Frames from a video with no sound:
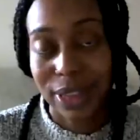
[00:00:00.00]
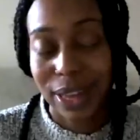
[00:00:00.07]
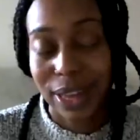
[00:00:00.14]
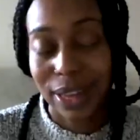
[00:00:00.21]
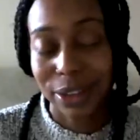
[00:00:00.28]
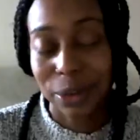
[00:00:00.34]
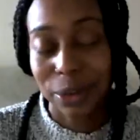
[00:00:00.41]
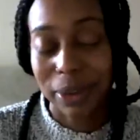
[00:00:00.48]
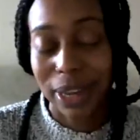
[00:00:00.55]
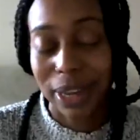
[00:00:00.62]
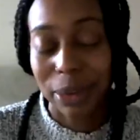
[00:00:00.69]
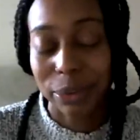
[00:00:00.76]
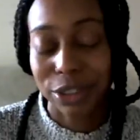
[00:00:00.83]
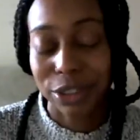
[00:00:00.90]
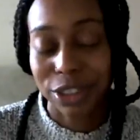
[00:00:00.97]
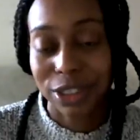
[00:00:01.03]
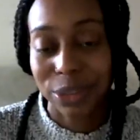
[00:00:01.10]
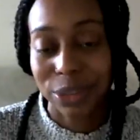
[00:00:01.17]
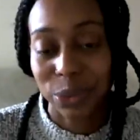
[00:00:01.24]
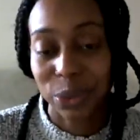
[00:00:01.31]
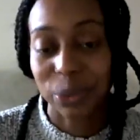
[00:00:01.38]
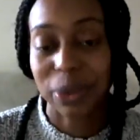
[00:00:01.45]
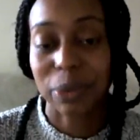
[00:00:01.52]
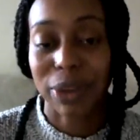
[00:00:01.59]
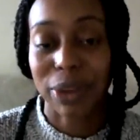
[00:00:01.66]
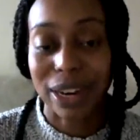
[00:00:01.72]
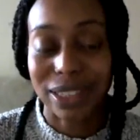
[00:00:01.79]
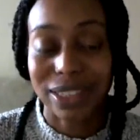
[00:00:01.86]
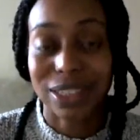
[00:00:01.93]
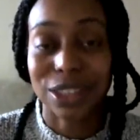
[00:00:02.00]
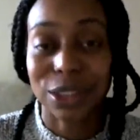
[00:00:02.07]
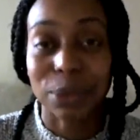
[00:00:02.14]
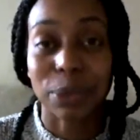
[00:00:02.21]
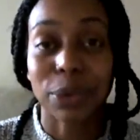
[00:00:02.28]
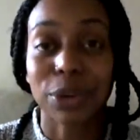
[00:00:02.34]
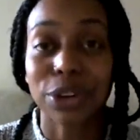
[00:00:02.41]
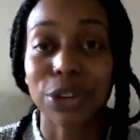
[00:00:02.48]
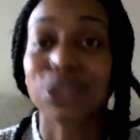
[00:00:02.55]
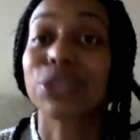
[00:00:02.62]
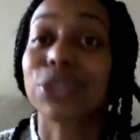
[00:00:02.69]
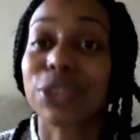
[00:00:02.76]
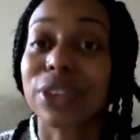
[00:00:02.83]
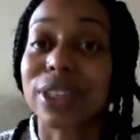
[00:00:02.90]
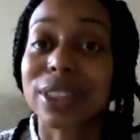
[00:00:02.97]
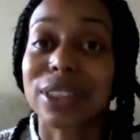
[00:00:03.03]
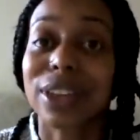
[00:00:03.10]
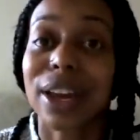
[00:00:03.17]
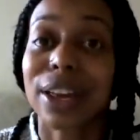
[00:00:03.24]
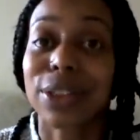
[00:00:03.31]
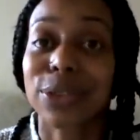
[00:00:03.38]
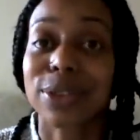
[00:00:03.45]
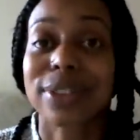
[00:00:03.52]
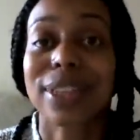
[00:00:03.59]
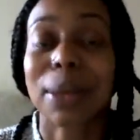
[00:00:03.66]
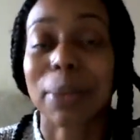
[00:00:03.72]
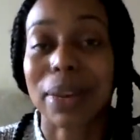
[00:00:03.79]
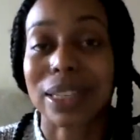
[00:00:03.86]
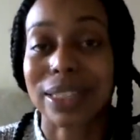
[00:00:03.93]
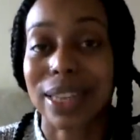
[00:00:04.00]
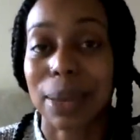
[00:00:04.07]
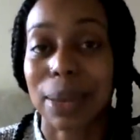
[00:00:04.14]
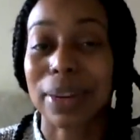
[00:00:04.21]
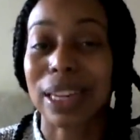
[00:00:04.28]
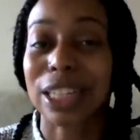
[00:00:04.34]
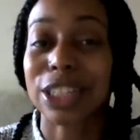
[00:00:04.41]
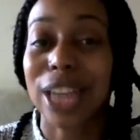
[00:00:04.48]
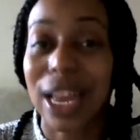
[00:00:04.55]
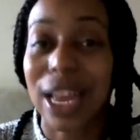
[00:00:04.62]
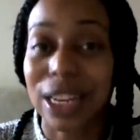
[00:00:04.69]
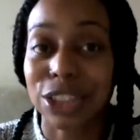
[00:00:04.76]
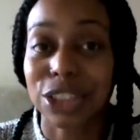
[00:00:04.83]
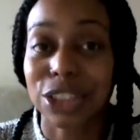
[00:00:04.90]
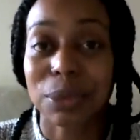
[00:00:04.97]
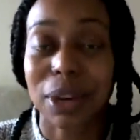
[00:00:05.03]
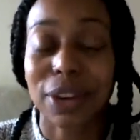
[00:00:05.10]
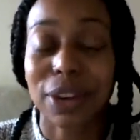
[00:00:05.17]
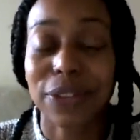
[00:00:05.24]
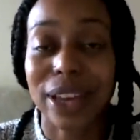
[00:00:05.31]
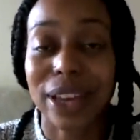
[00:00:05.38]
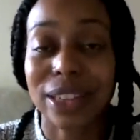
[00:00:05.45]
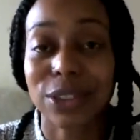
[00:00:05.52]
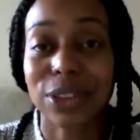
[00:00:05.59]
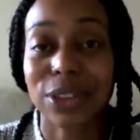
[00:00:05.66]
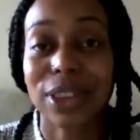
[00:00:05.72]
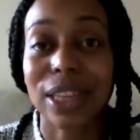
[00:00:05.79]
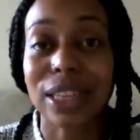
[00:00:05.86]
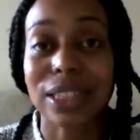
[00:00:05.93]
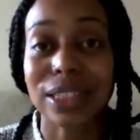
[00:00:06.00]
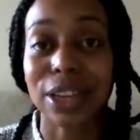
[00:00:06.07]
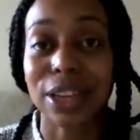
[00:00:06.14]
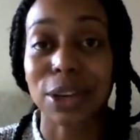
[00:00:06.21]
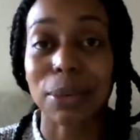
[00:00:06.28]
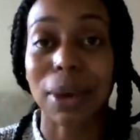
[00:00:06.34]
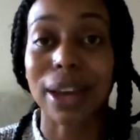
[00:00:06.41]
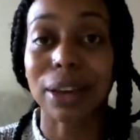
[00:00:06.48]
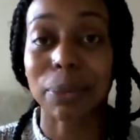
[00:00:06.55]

to that. You'll be able to we'll be embracing and supporting you through this and going through step by step. And any challenges you might face or things that you